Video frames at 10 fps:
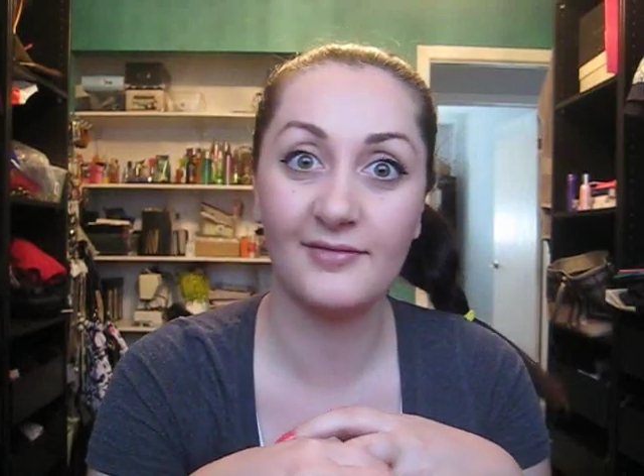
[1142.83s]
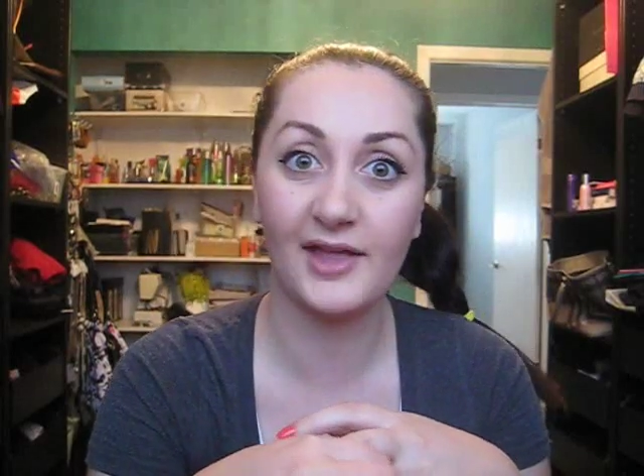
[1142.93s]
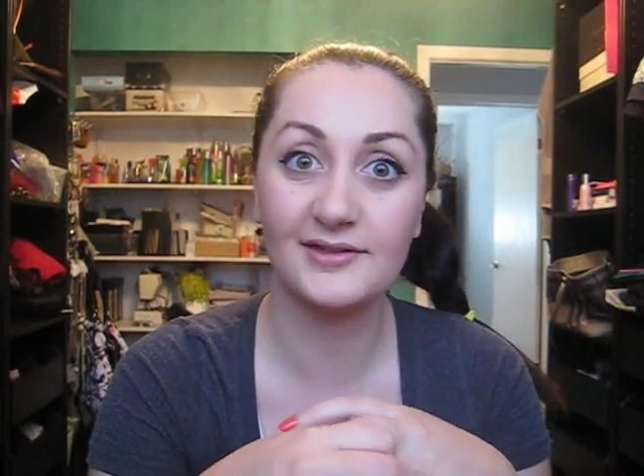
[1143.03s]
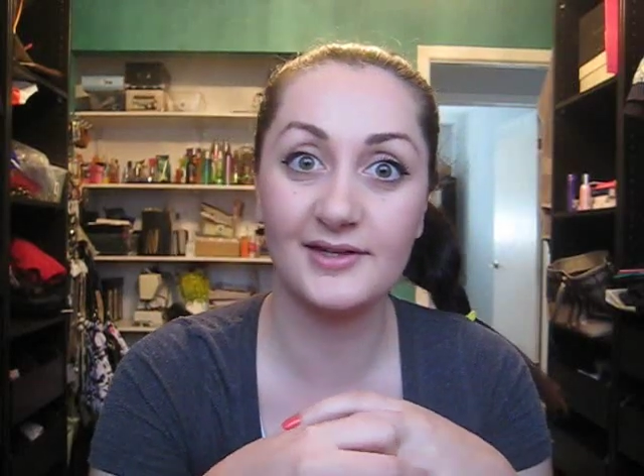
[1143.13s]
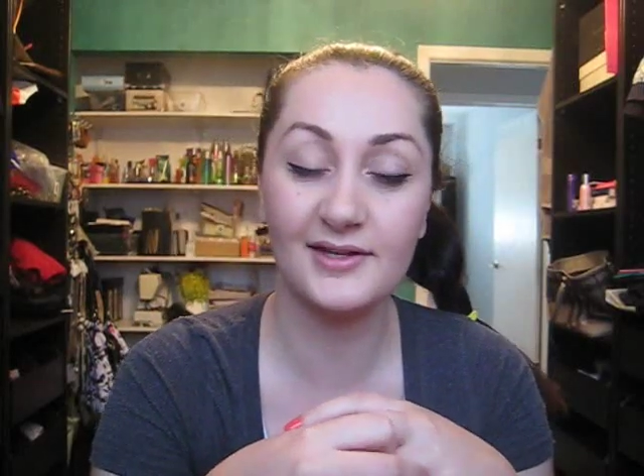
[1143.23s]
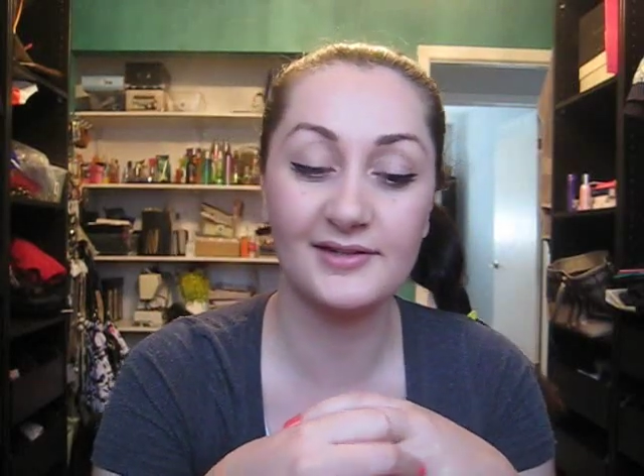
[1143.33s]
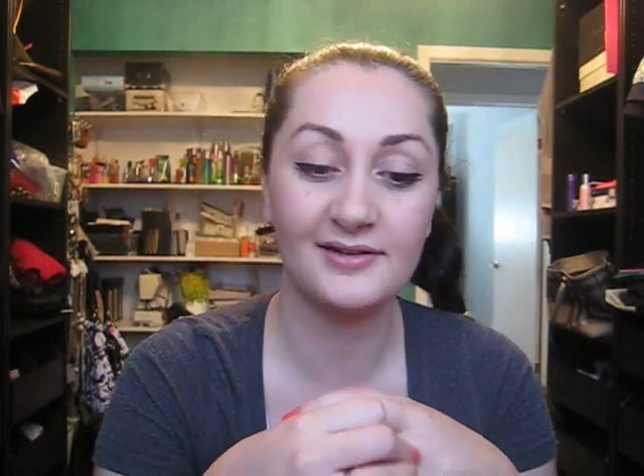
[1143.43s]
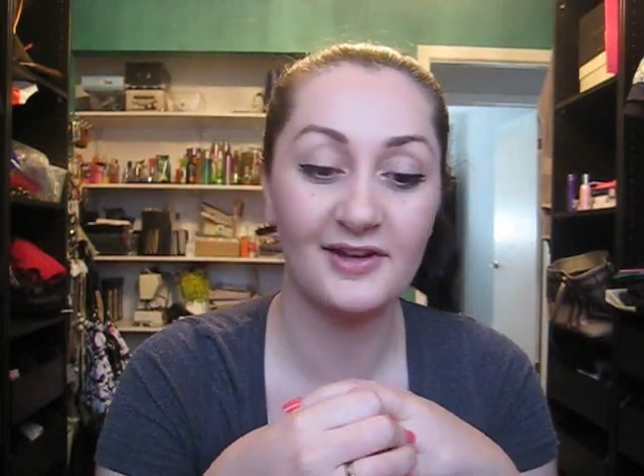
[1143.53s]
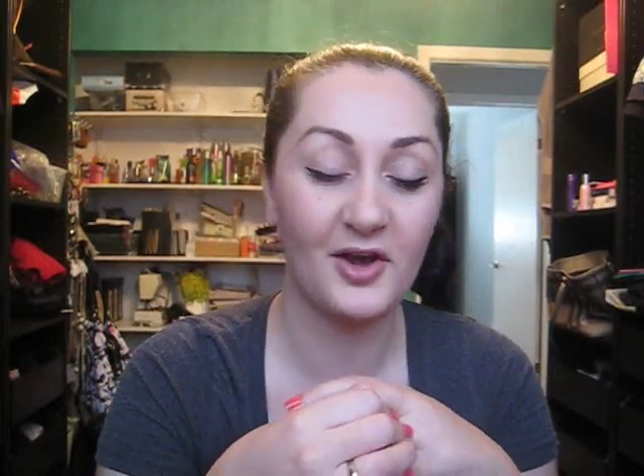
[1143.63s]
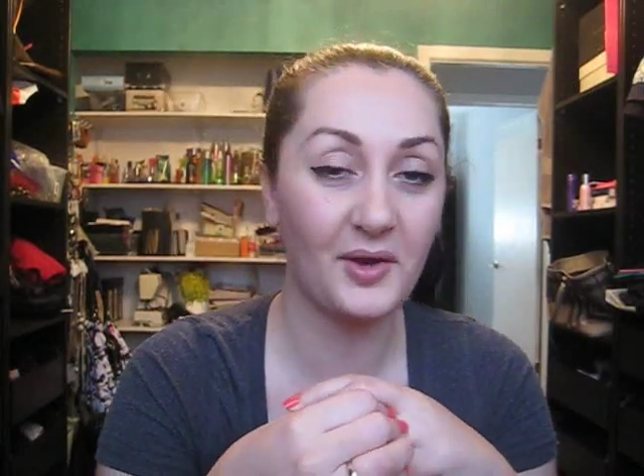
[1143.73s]
that's
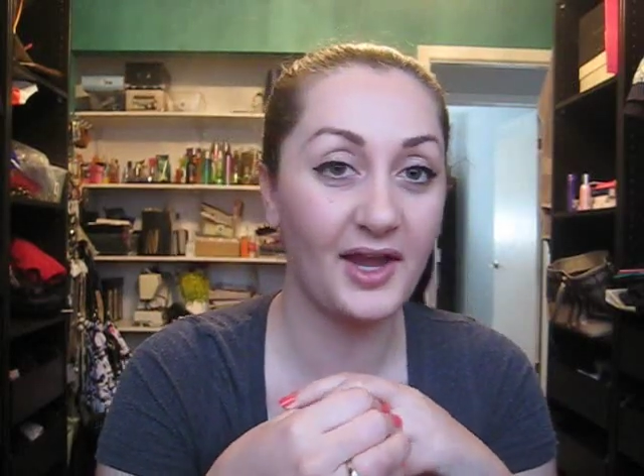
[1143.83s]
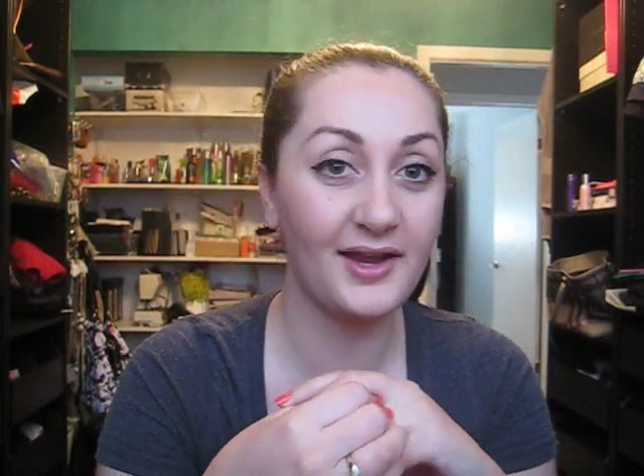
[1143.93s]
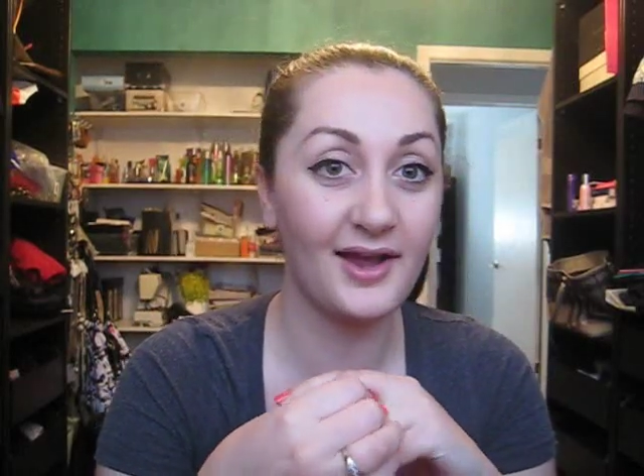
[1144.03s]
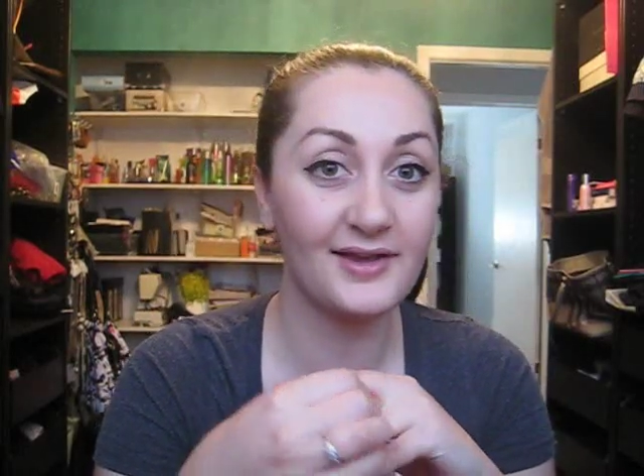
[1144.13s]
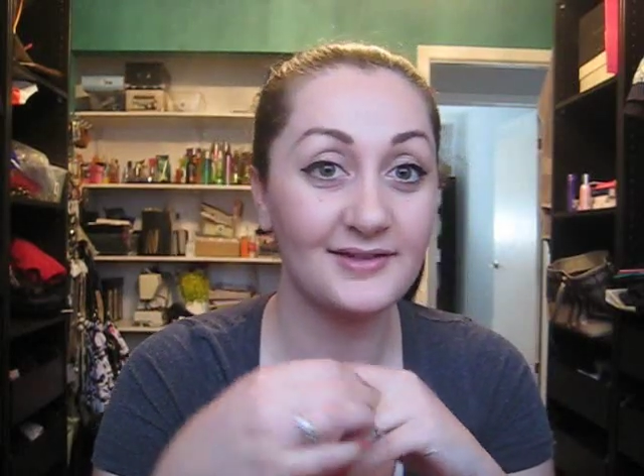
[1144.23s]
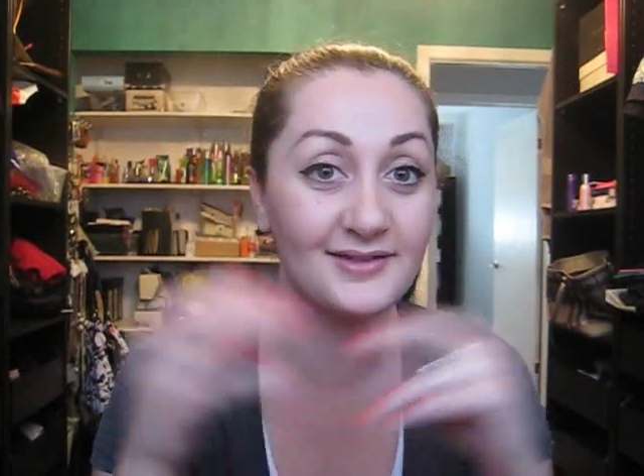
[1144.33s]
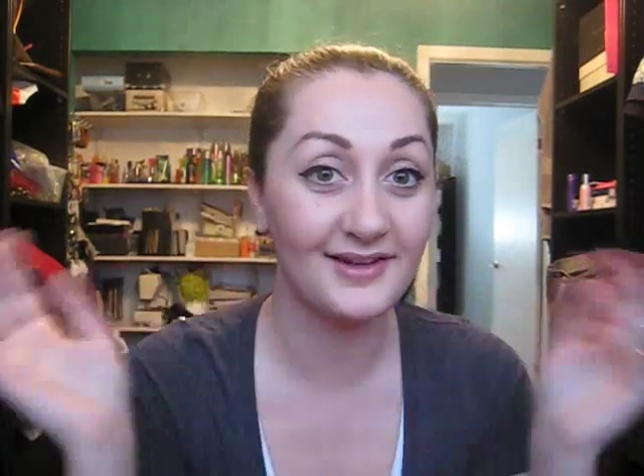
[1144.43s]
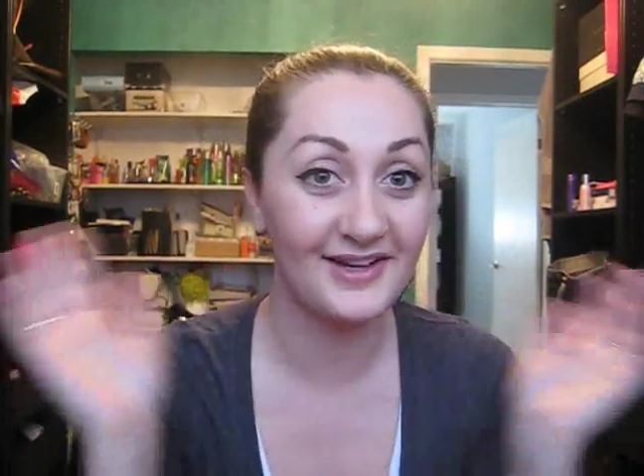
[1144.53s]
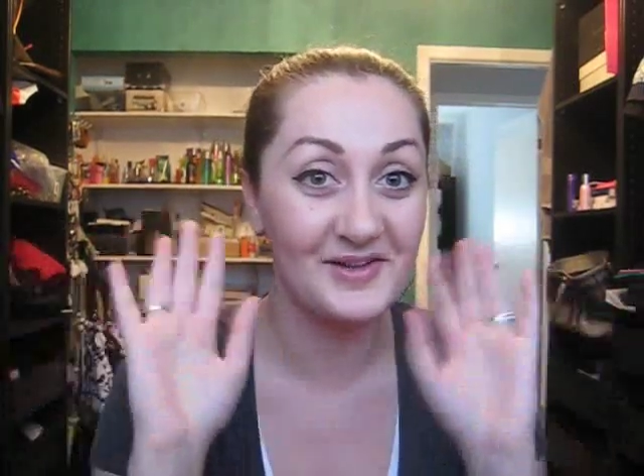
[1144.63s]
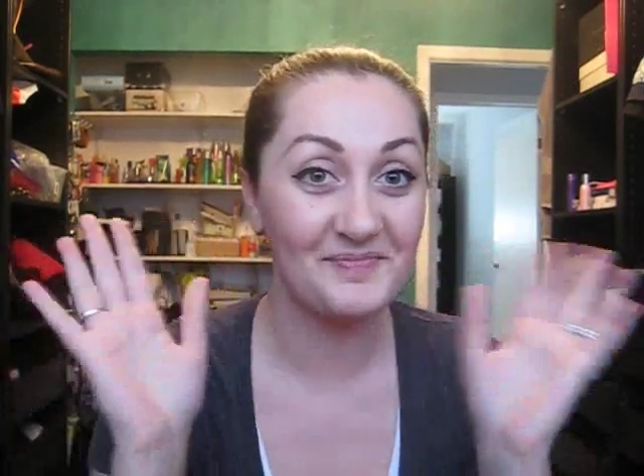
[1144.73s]
it. Okay guys,
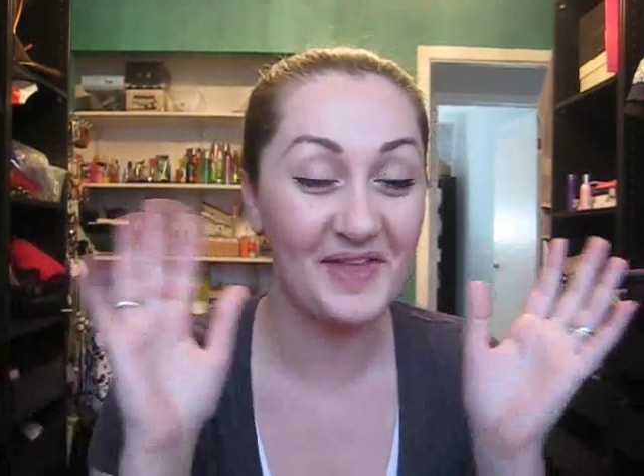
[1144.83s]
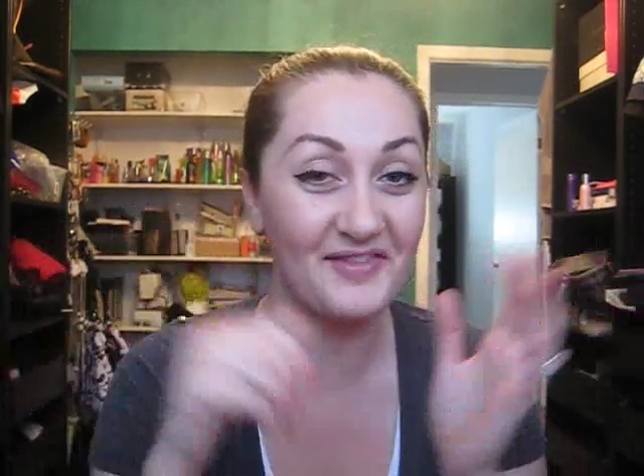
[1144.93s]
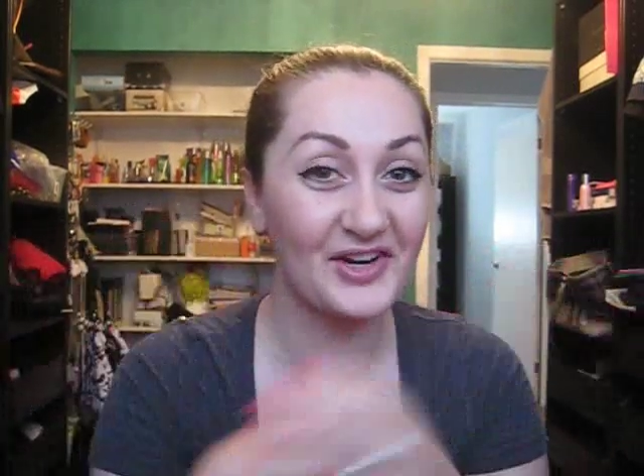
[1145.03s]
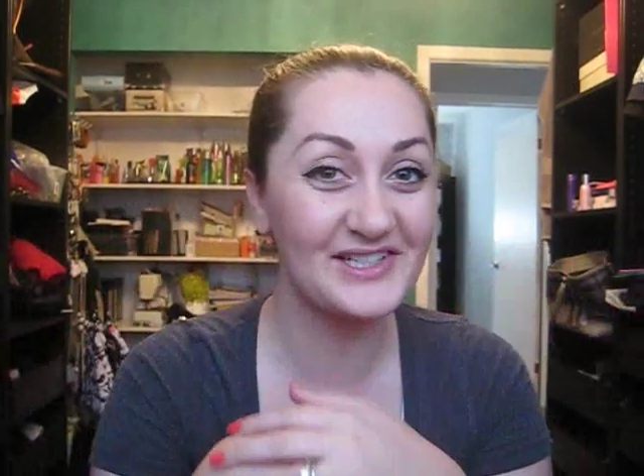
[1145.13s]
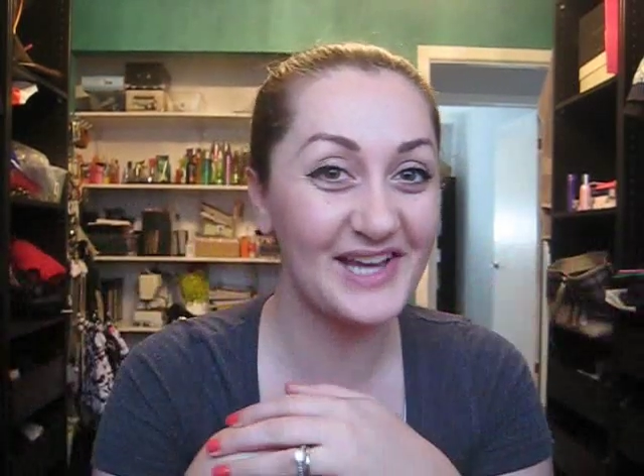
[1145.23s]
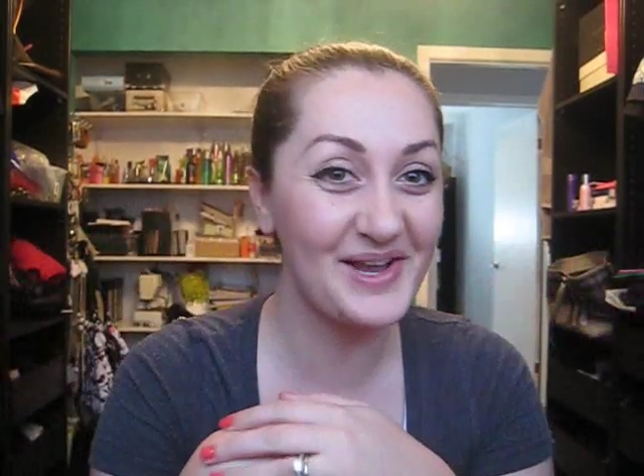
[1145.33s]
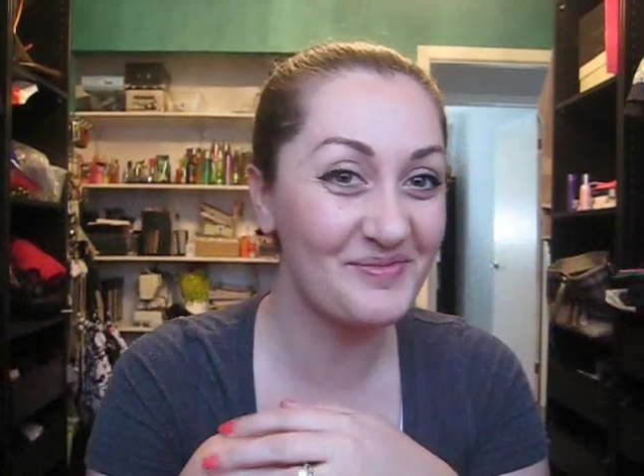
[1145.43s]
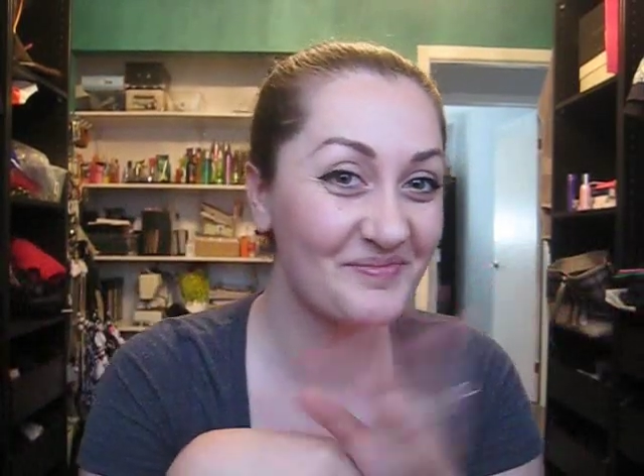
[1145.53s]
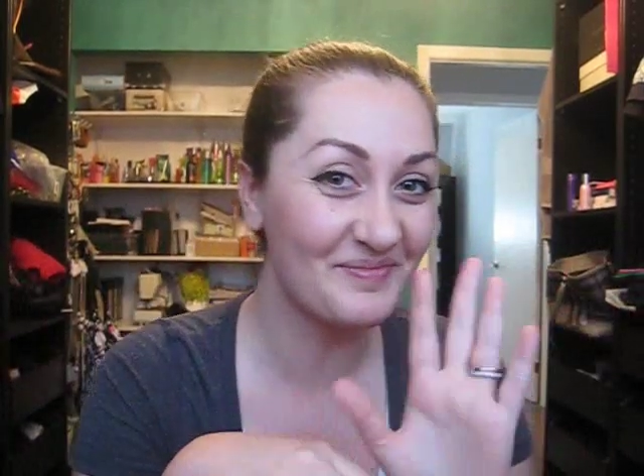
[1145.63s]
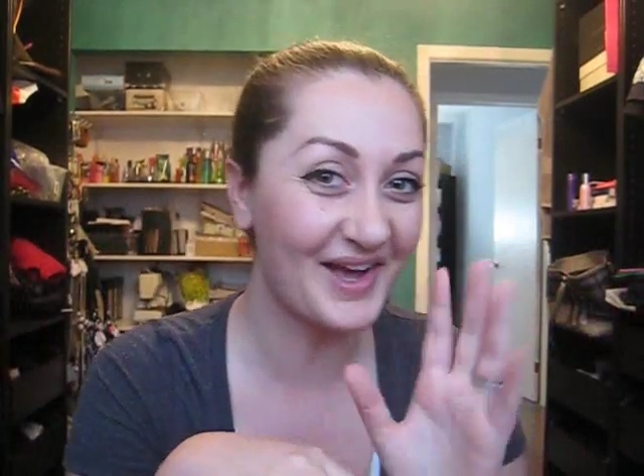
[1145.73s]
have a great
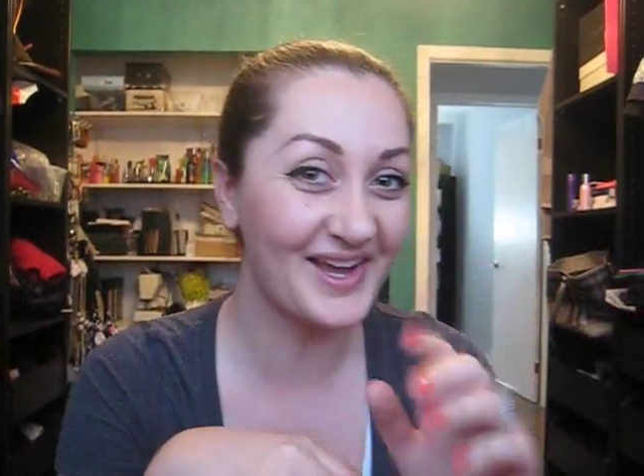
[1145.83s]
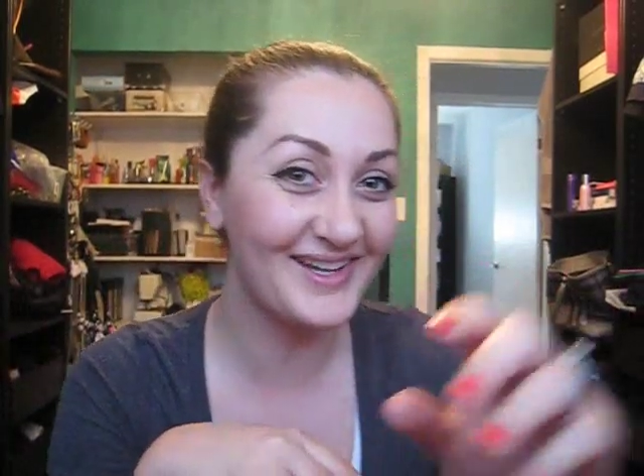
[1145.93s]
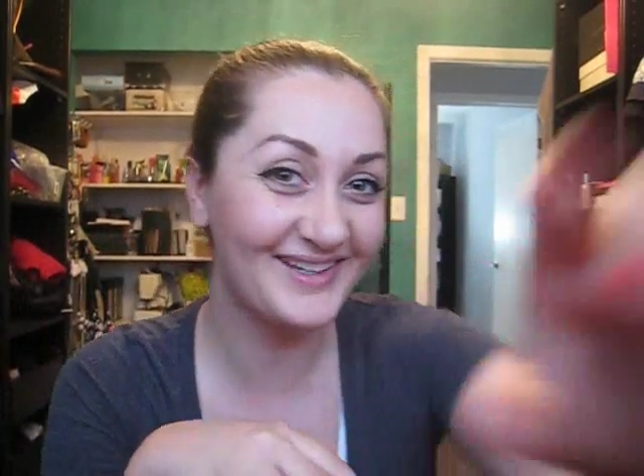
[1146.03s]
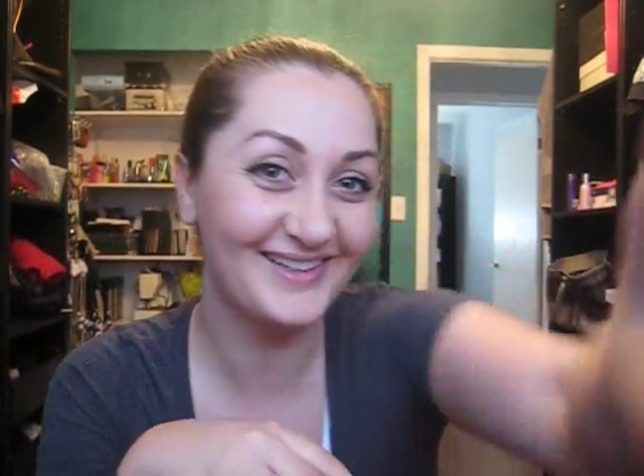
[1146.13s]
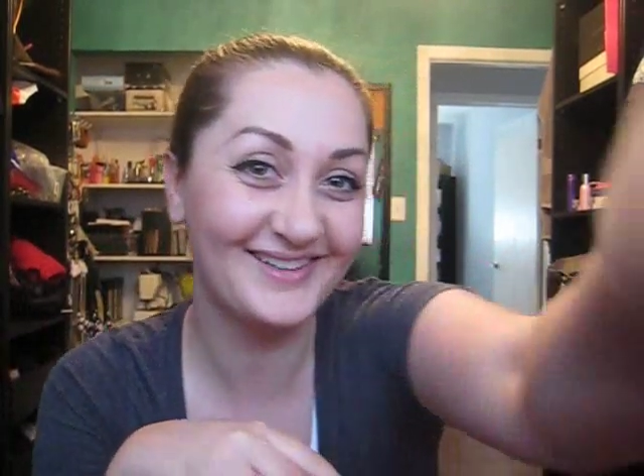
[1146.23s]
day. Bye.